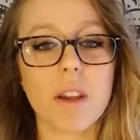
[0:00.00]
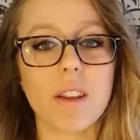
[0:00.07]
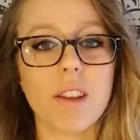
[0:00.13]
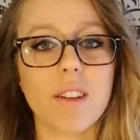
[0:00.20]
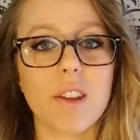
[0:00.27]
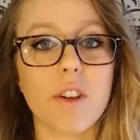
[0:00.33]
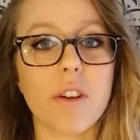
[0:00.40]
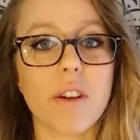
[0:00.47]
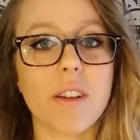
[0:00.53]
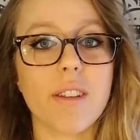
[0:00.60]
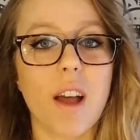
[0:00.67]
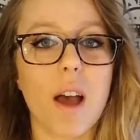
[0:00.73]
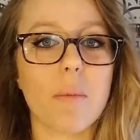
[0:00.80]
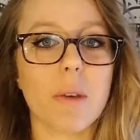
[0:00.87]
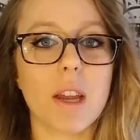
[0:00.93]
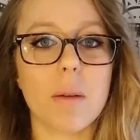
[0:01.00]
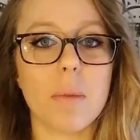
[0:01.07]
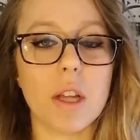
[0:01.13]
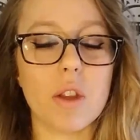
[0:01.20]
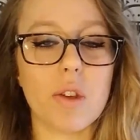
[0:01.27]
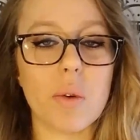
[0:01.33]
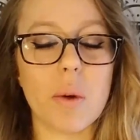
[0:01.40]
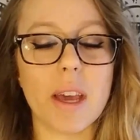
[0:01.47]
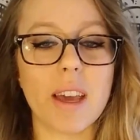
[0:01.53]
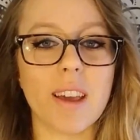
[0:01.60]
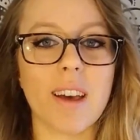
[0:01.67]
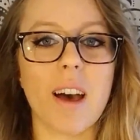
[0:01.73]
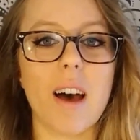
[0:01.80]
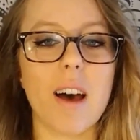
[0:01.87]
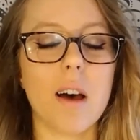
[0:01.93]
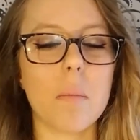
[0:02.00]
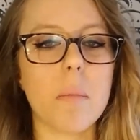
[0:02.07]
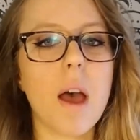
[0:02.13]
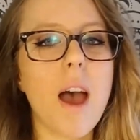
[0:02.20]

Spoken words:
of the series I'm going to be doing. I